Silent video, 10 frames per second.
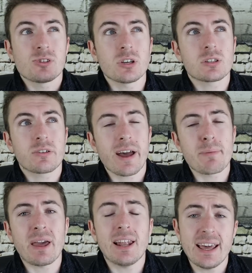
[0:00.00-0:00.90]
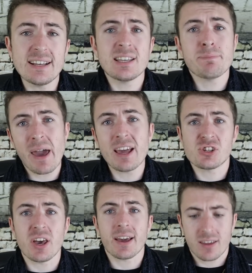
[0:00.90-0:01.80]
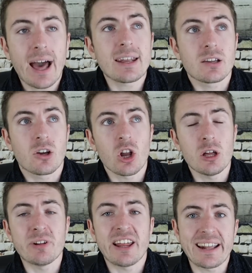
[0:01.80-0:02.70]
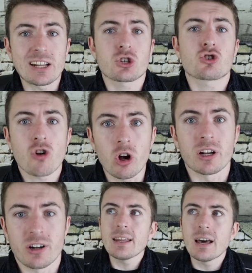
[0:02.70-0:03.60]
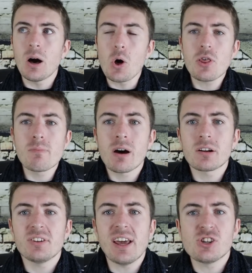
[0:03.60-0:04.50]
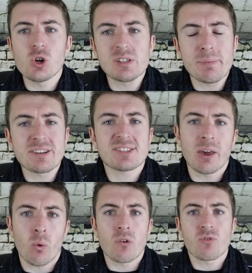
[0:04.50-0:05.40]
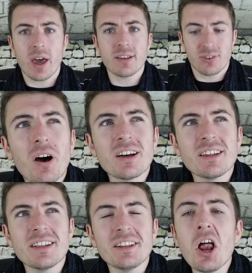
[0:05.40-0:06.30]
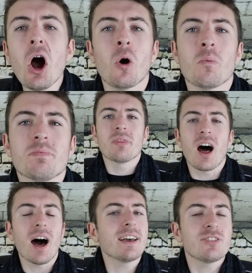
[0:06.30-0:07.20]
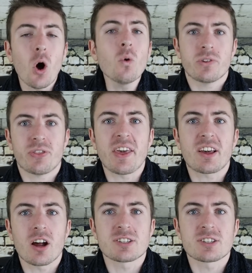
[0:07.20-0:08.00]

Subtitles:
to just grab a lazy paycheck at a gullible English struggler. You know, the modern day Jozy Basingua, right? But no, I don't think